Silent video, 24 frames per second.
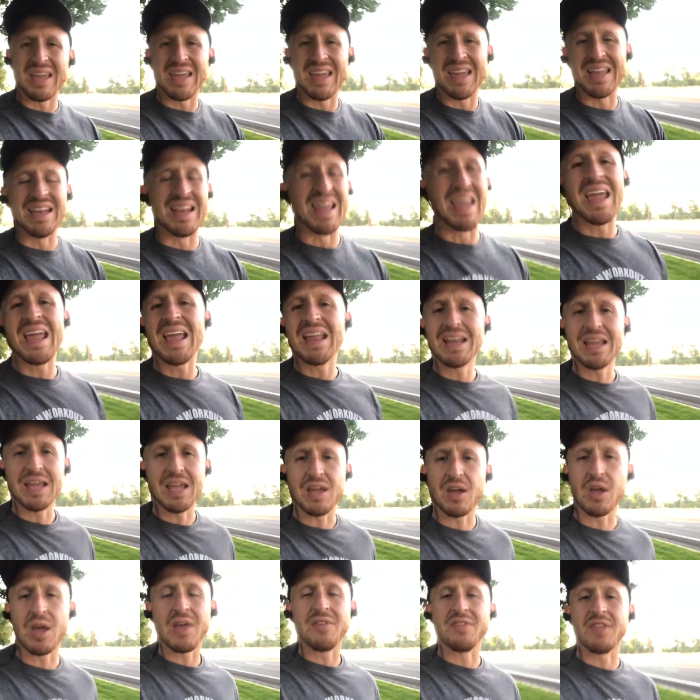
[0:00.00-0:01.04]
in
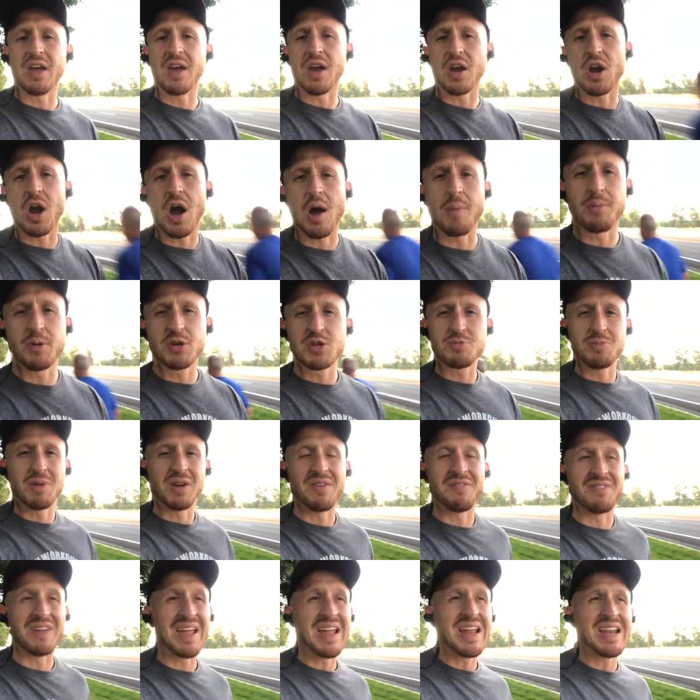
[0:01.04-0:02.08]
the
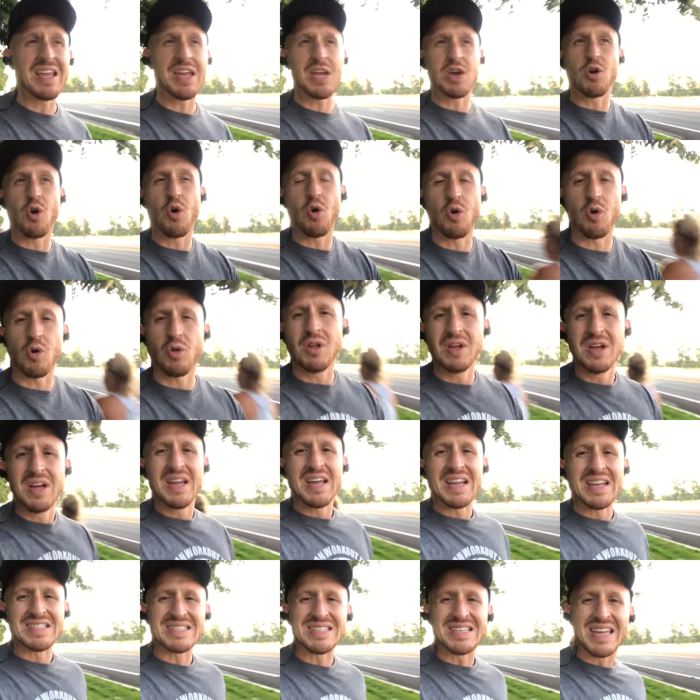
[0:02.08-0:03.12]
accomplishment of any goal,
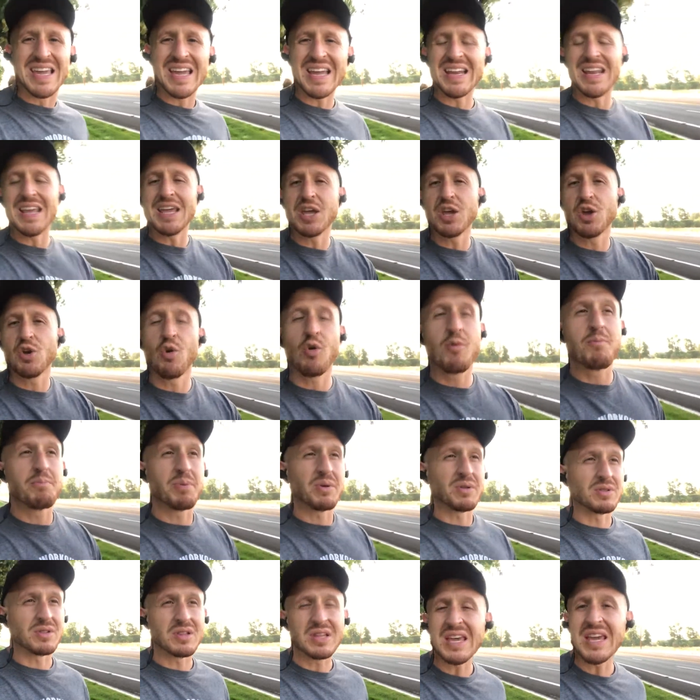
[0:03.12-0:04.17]
is getting your
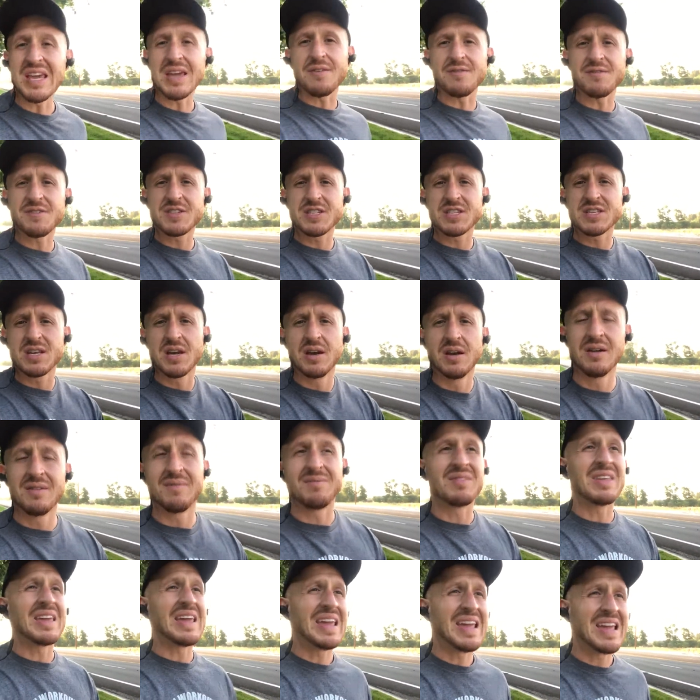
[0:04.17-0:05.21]
beliefs
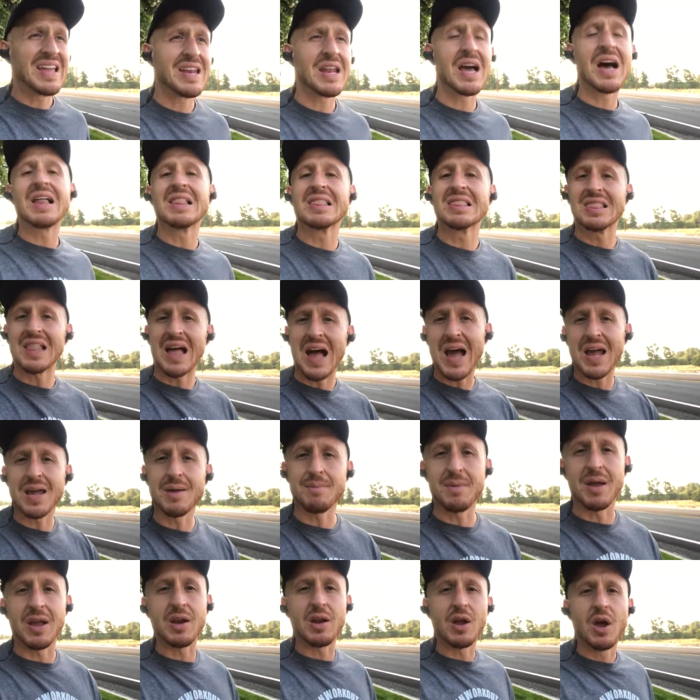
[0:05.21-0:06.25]
in
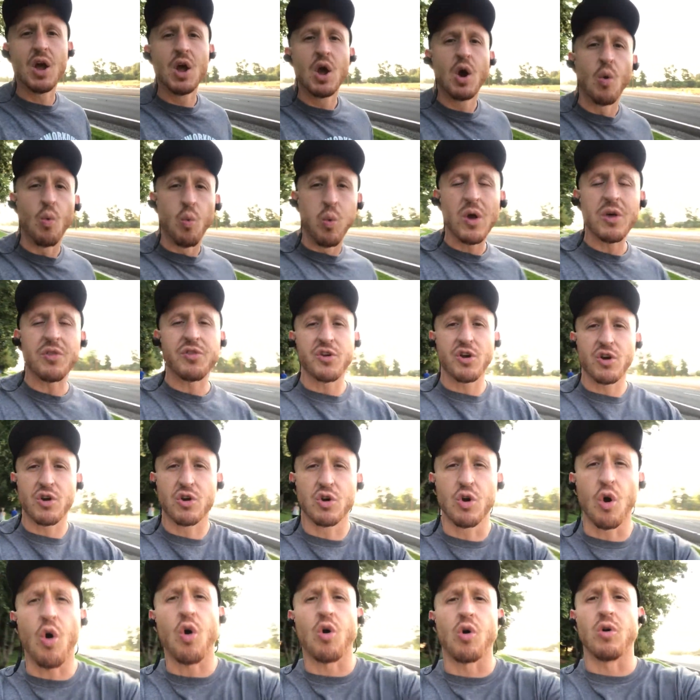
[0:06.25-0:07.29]
alignment with your
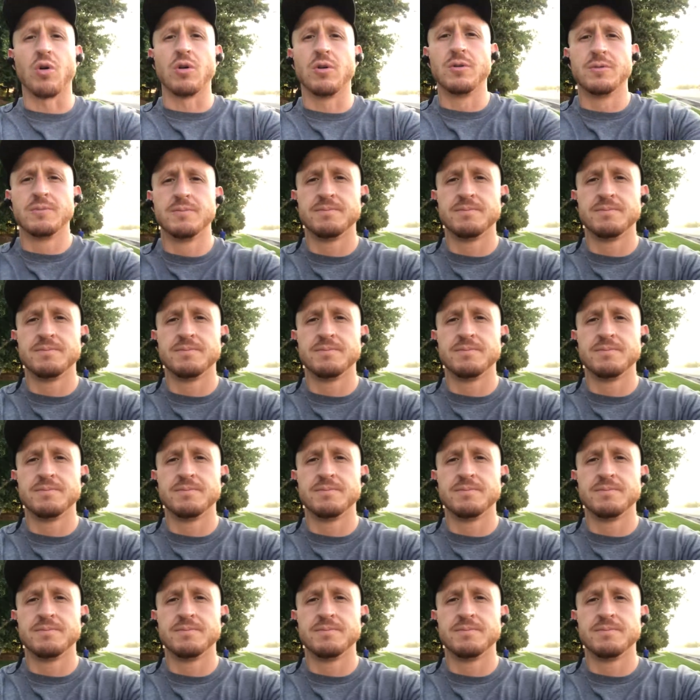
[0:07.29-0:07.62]
goal.